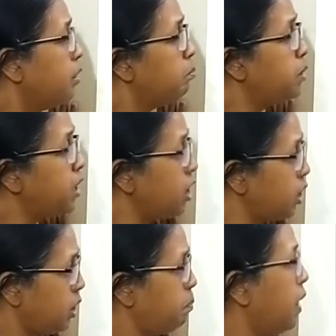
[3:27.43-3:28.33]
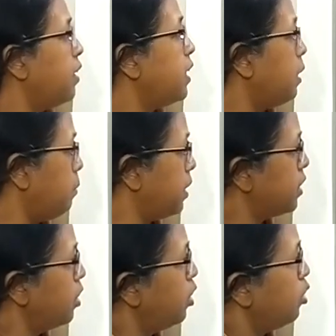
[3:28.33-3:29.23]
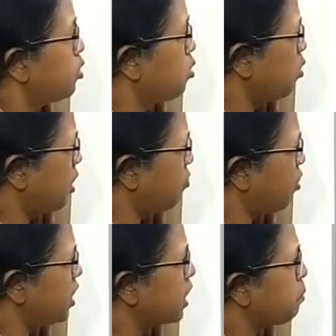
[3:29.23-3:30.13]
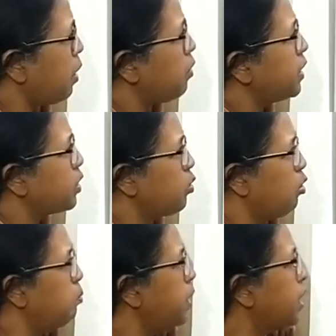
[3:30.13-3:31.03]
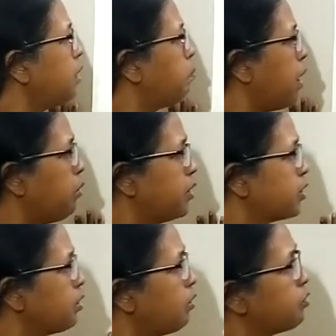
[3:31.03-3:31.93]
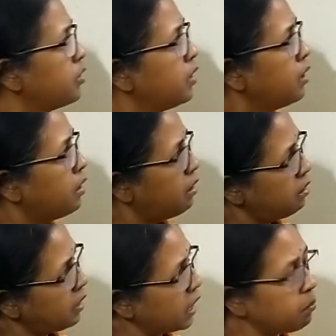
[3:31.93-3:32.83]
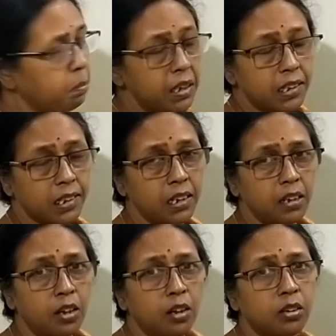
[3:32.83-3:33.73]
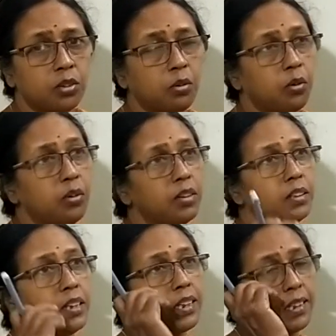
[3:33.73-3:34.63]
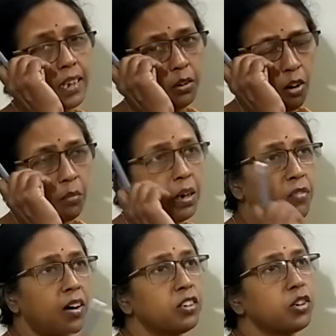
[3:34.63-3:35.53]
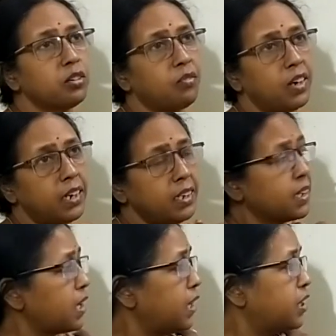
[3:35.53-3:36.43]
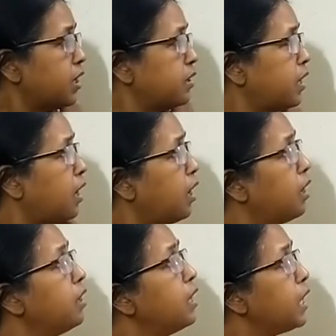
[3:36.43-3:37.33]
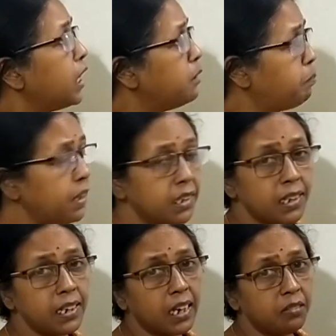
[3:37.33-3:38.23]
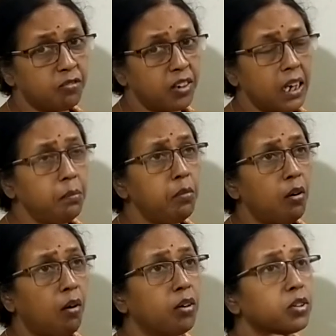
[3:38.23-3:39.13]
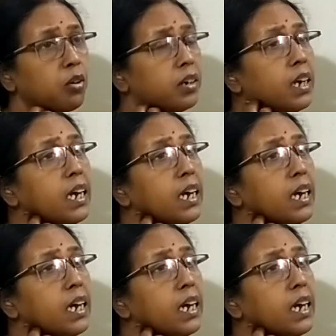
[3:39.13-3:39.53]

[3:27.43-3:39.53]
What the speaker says: British Parliament. So the first power is lawmaking powers of NPC. So this is a normal function of a legislature. The NPC can frame laws on